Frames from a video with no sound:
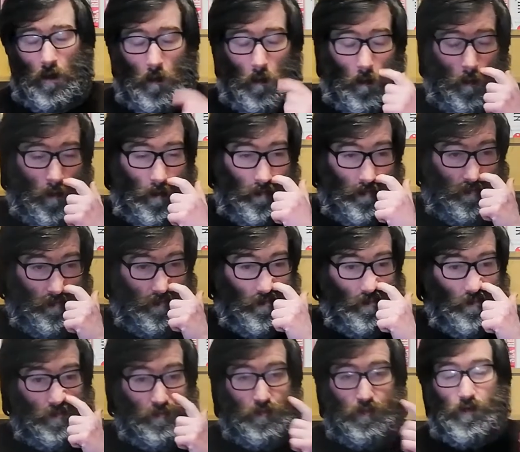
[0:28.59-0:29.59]
was
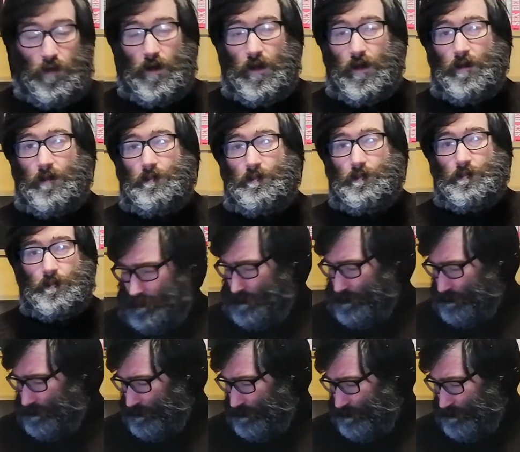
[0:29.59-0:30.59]
from
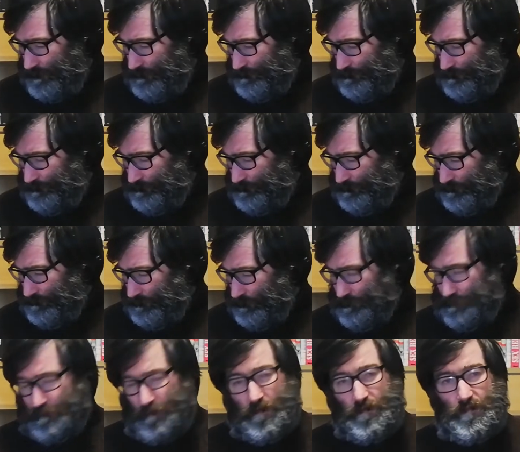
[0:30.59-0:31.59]

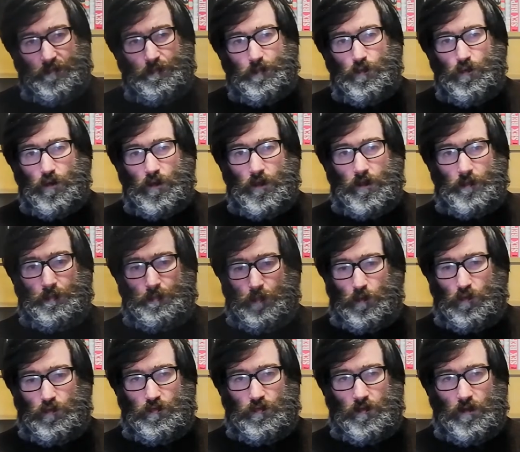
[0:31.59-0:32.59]
Facebook
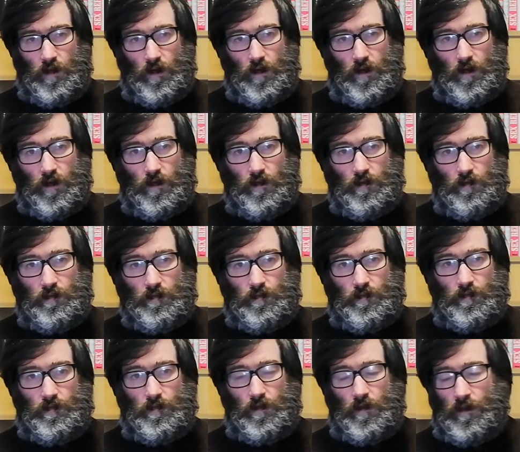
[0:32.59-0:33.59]

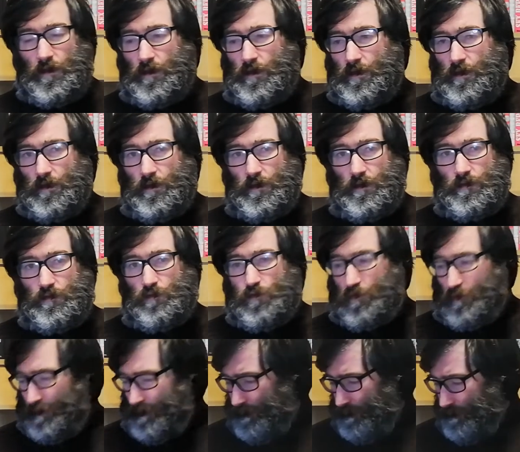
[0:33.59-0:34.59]
postcards,
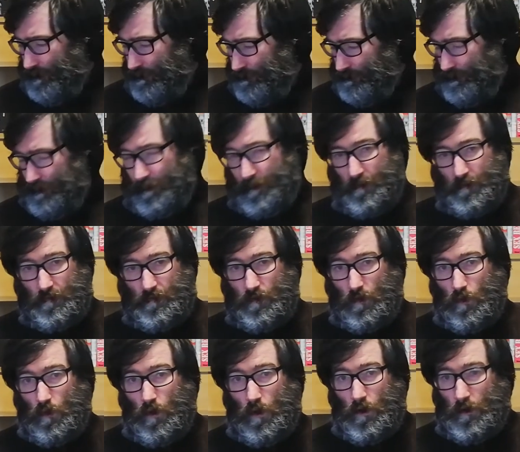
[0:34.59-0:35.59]
trades and
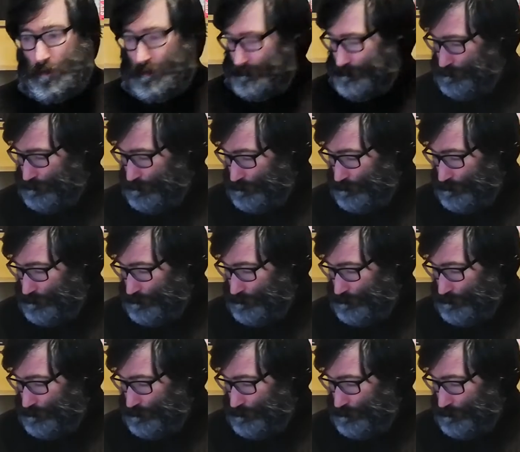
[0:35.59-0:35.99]
so on.